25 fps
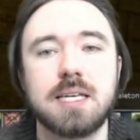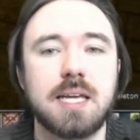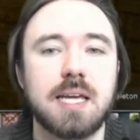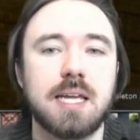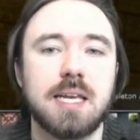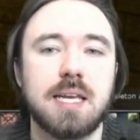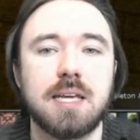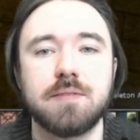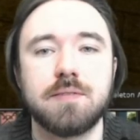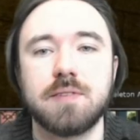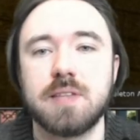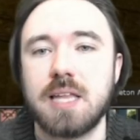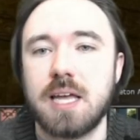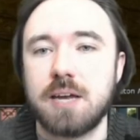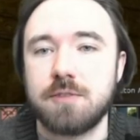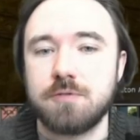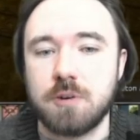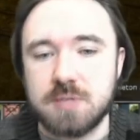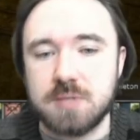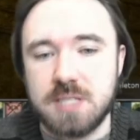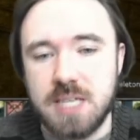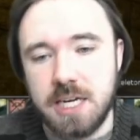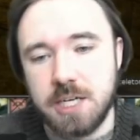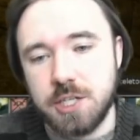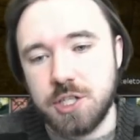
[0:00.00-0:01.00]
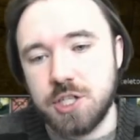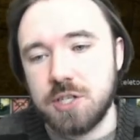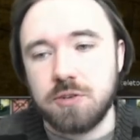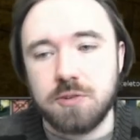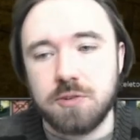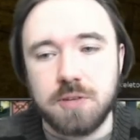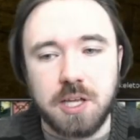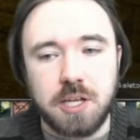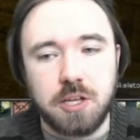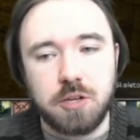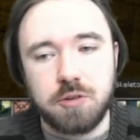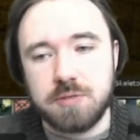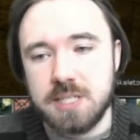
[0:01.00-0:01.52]
in either their rotation or
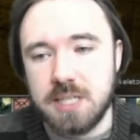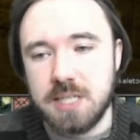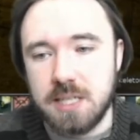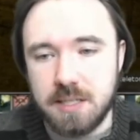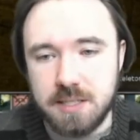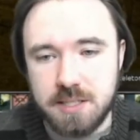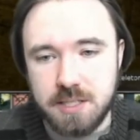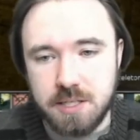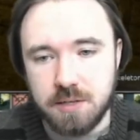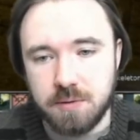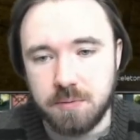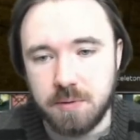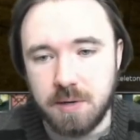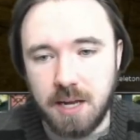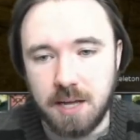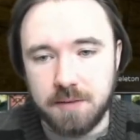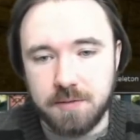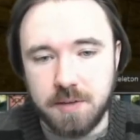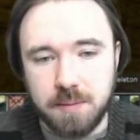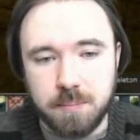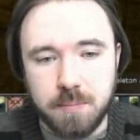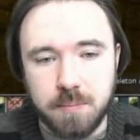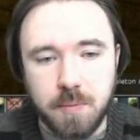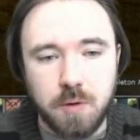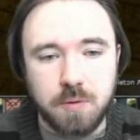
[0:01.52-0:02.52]
their utility or whatever.